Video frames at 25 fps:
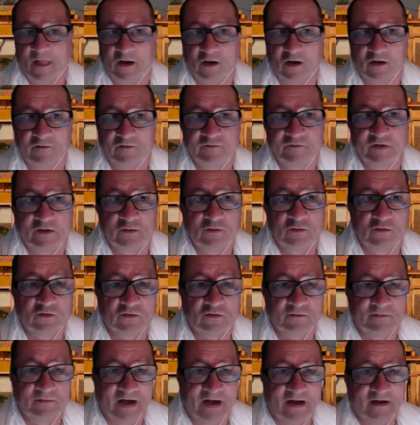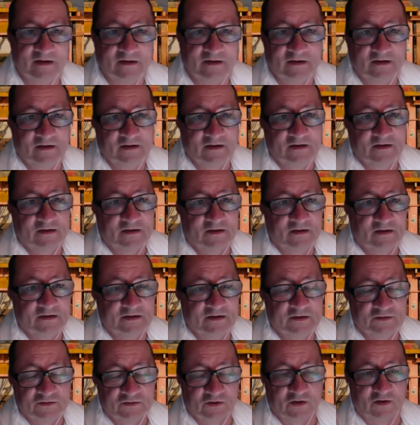of a Kurma,
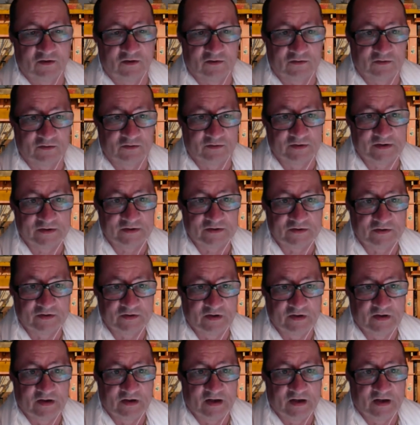the tortoise.